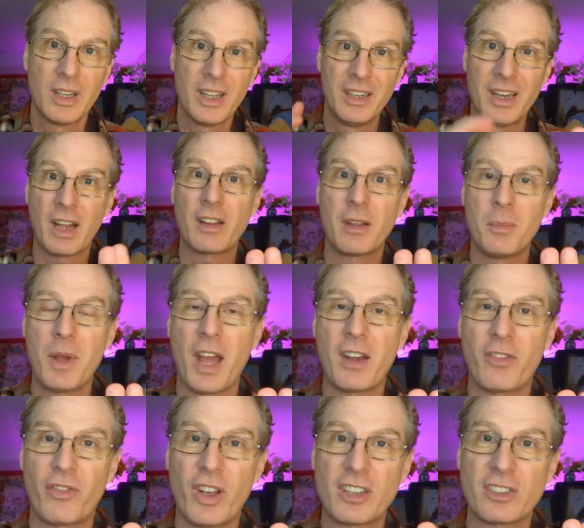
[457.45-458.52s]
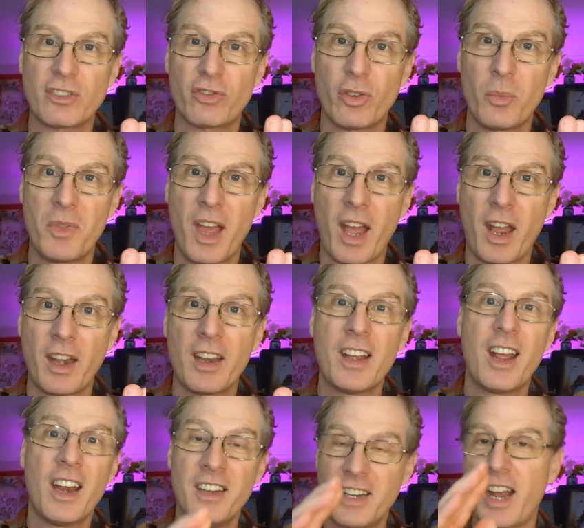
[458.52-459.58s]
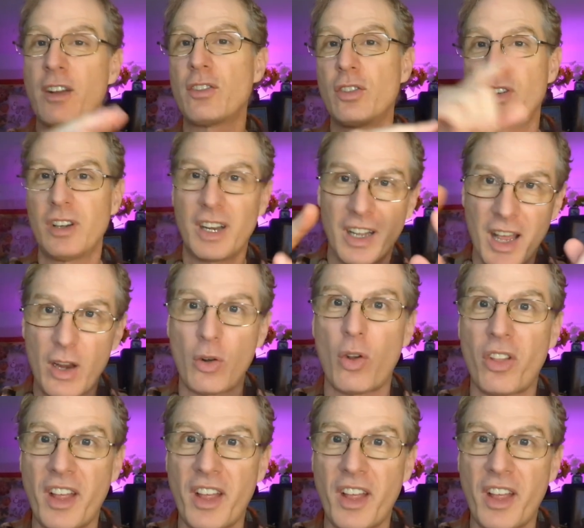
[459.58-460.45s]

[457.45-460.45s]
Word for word: Now you manifested from that. And now you're going to get all